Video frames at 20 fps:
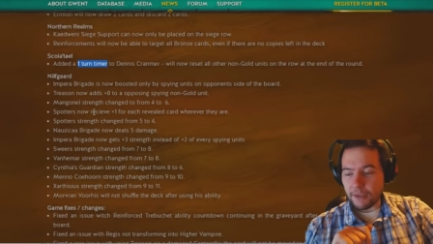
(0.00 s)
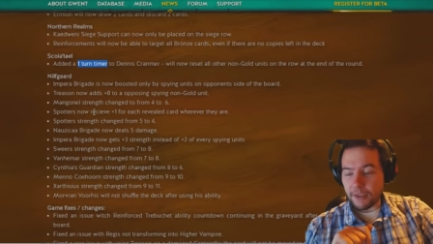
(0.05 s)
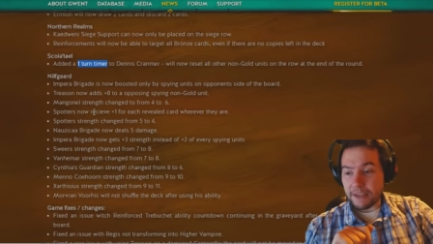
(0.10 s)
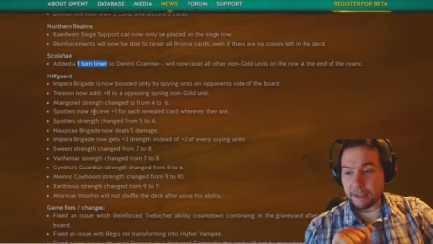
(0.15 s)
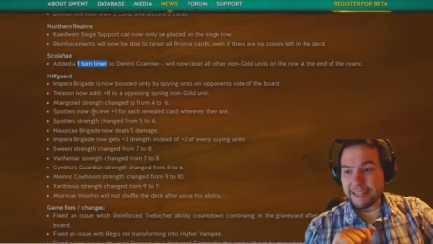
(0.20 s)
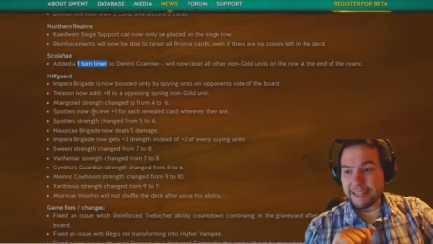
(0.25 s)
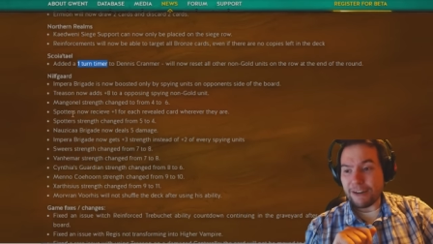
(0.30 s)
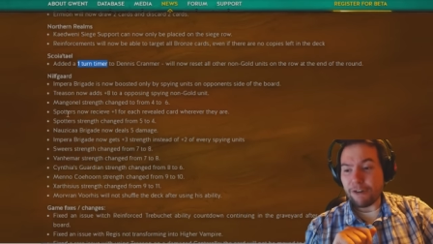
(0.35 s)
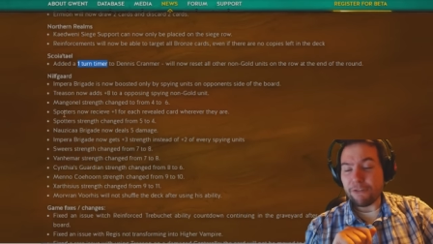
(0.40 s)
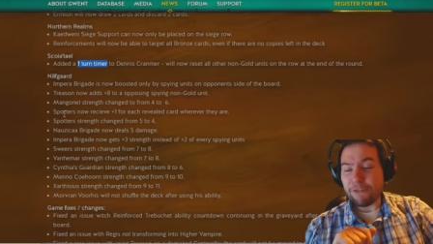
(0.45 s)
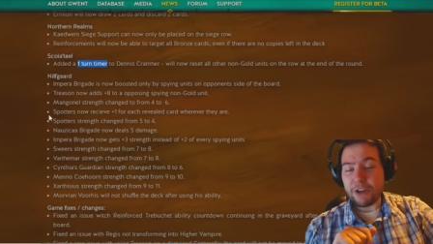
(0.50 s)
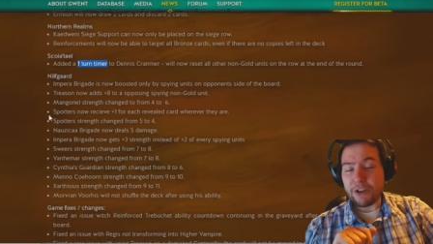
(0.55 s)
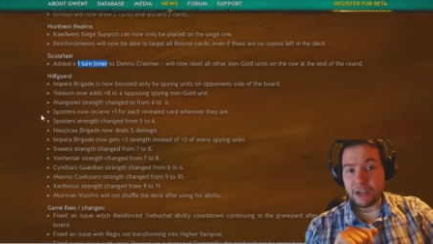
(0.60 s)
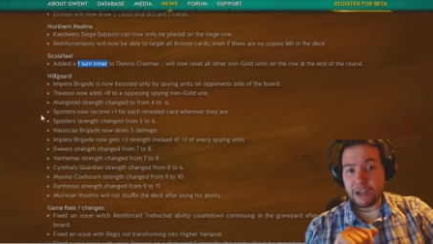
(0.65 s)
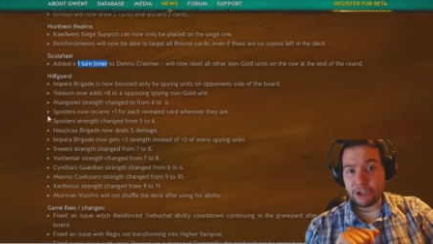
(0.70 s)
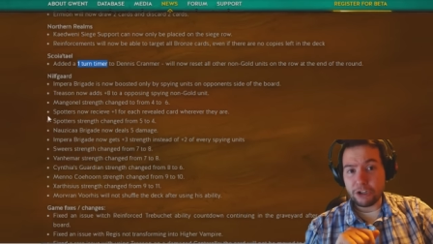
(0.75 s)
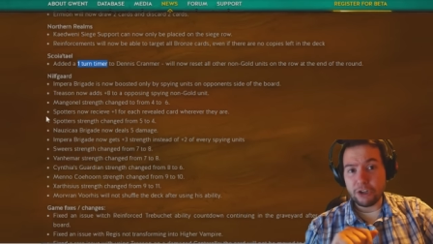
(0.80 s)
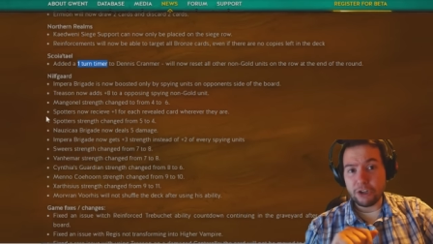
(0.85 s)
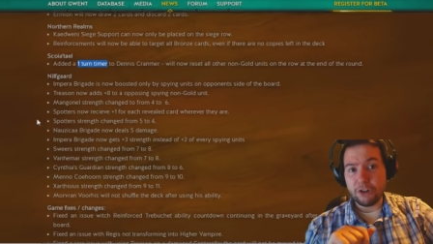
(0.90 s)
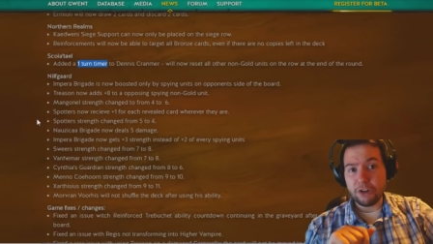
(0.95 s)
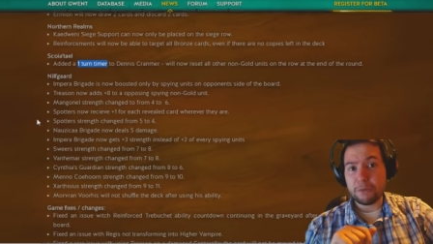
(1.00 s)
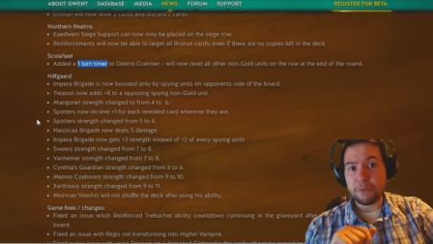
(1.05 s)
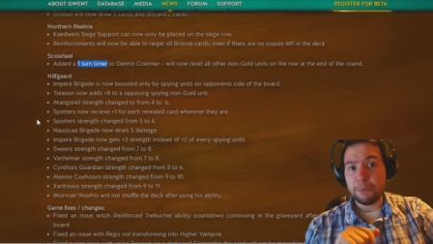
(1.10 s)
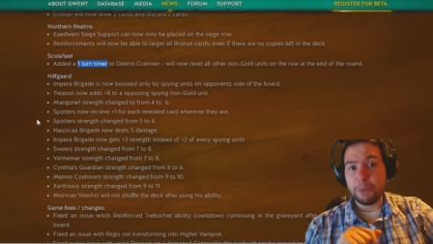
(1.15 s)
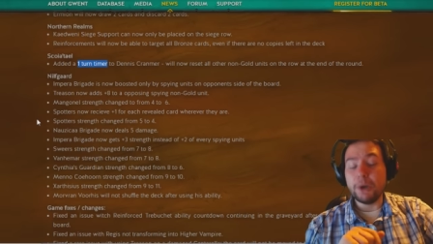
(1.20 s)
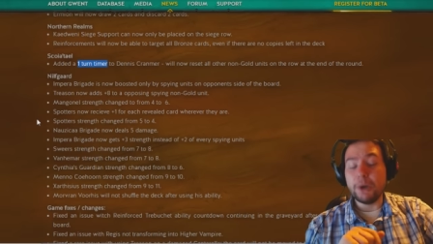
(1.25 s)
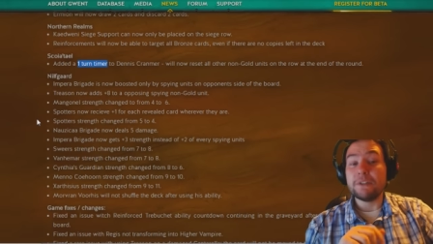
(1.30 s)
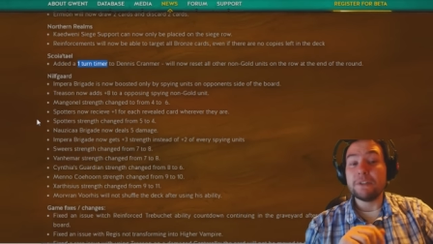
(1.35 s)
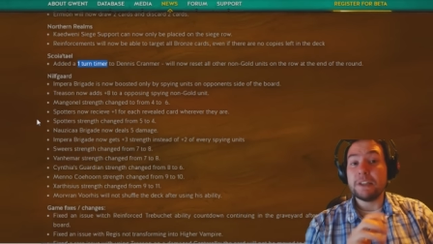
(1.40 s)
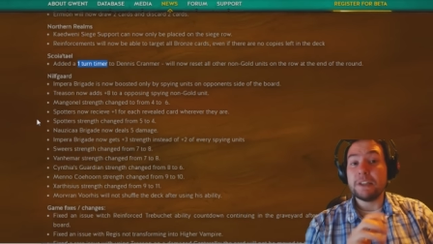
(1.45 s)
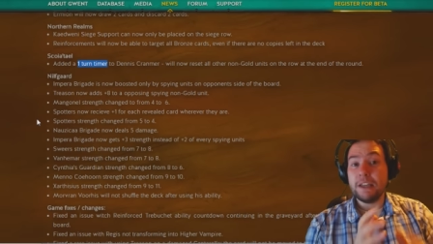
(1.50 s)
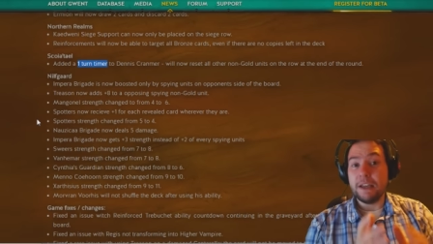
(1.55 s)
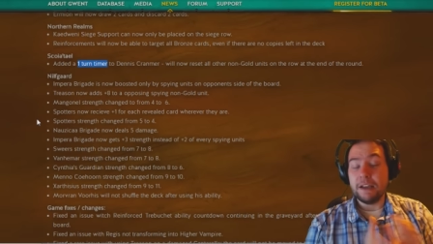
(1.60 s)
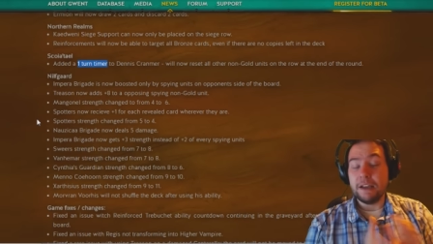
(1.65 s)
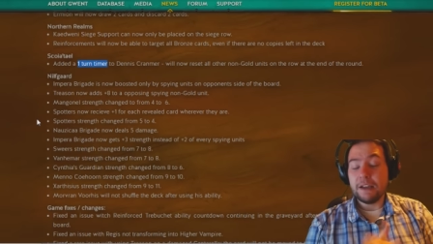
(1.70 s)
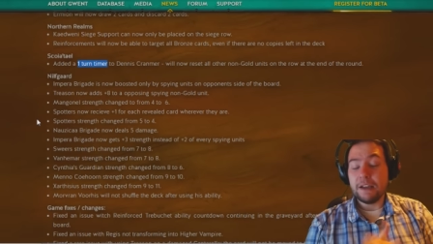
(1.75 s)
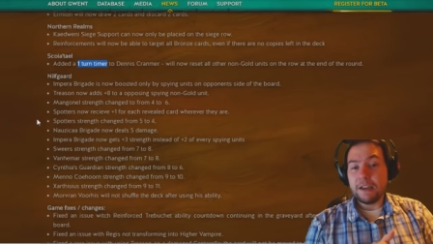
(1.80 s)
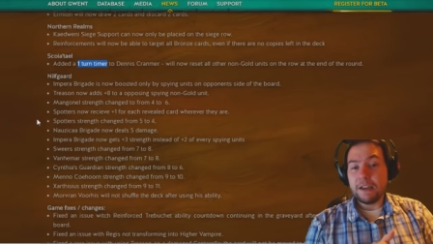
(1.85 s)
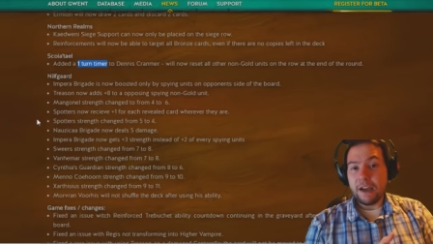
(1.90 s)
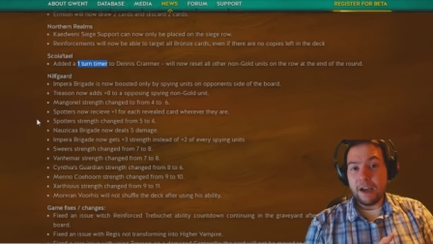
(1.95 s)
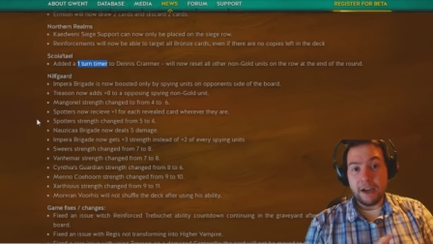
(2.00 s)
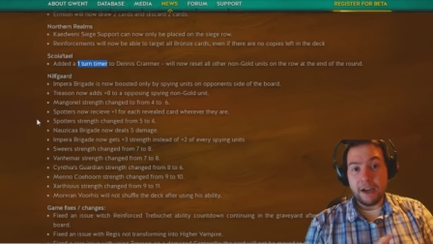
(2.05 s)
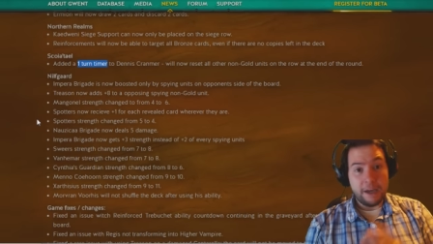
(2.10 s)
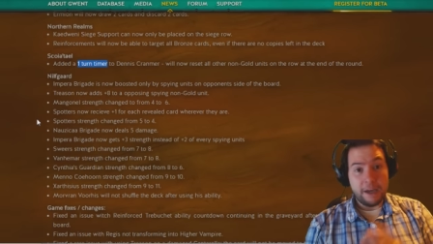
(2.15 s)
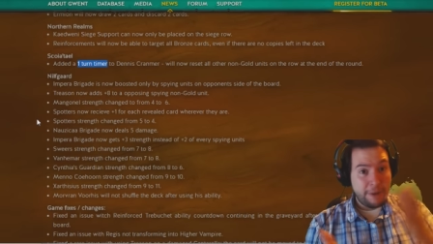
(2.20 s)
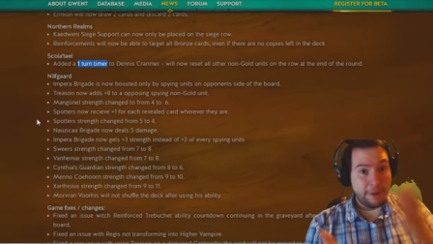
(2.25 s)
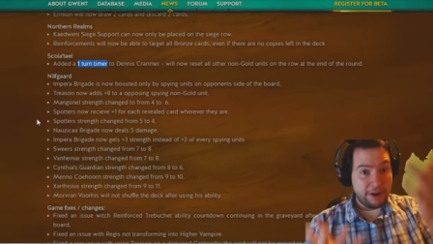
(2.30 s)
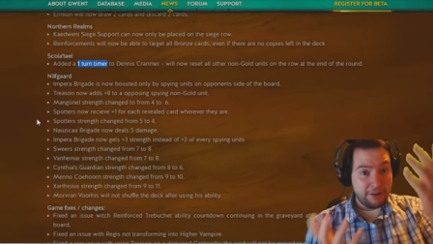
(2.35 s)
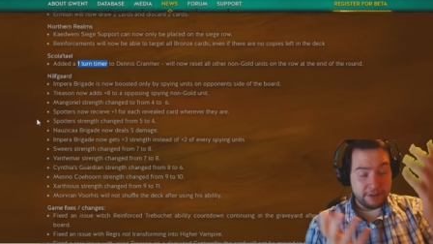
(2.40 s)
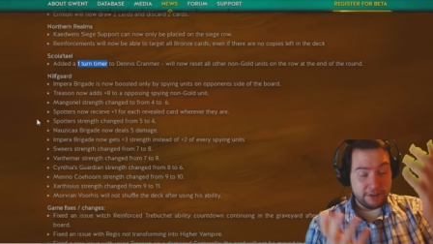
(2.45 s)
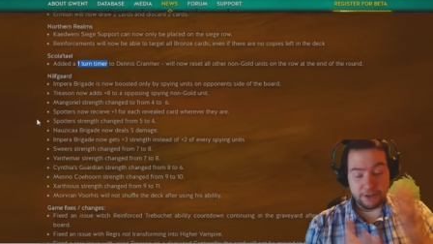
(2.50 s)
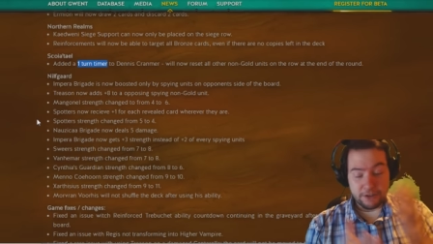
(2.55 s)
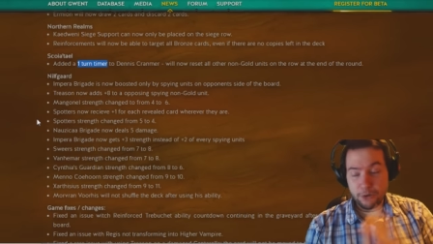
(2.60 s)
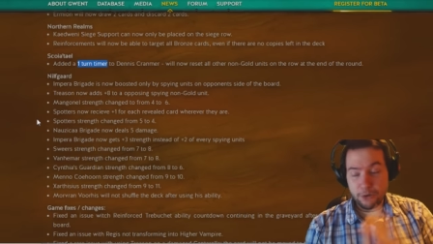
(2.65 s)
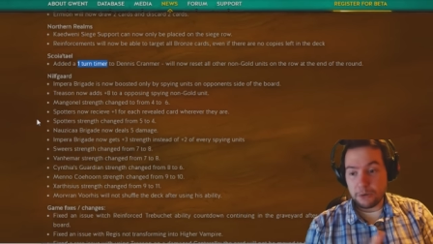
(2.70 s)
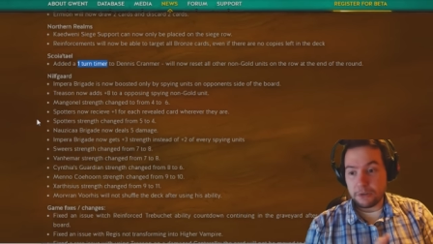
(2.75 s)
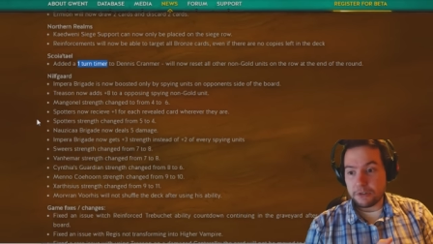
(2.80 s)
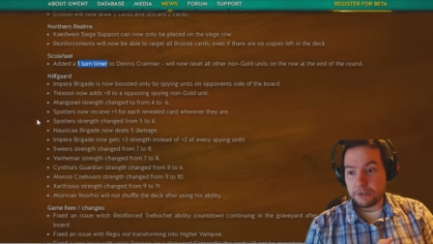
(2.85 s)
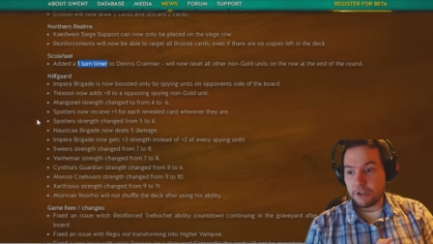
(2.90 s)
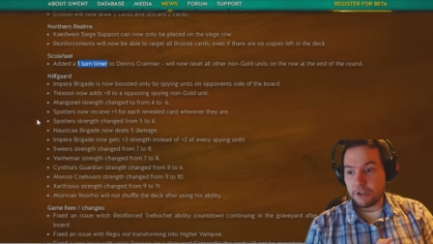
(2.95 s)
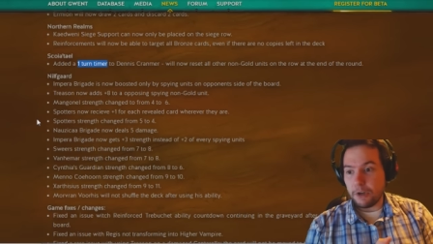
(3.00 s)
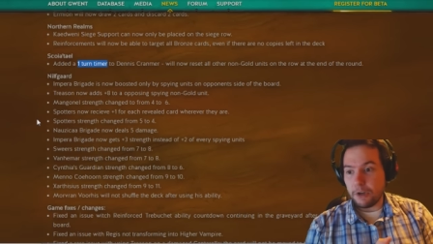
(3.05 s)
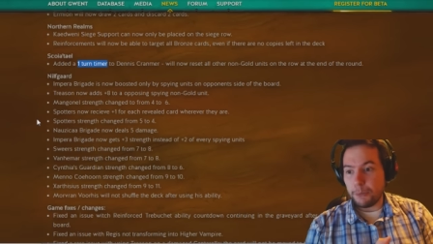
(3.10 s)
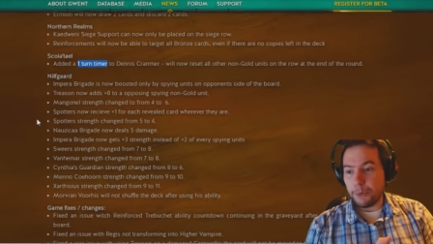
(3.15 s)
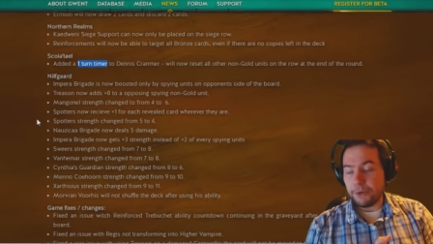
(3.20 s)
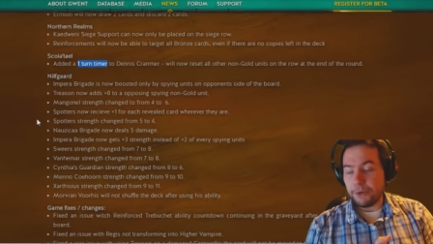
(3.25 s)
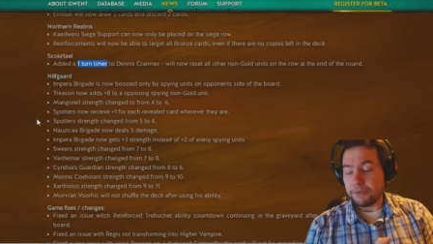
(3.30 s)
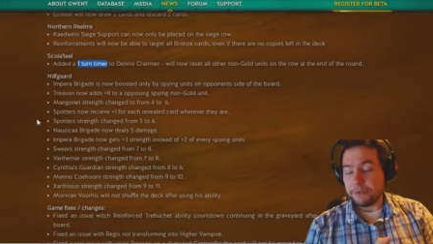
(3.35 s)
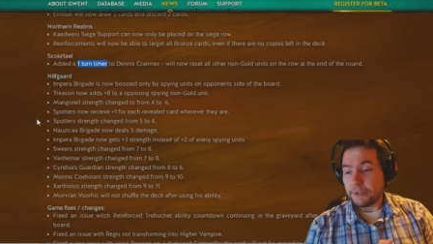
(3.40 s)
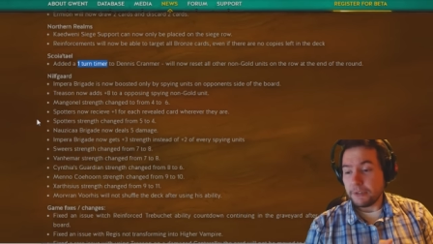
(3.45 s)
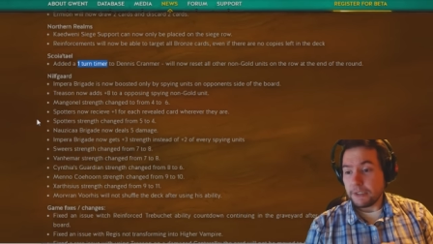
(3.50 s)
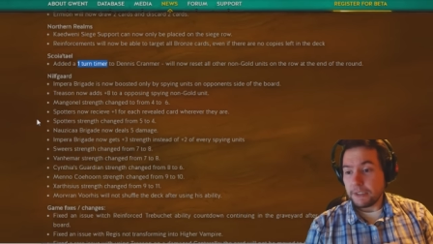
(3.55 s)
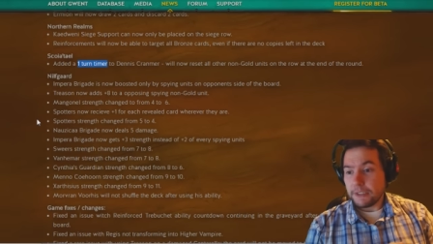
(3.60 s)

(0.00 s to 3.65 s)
Nilfgaard got a lot of buffs here, apparently, according to above.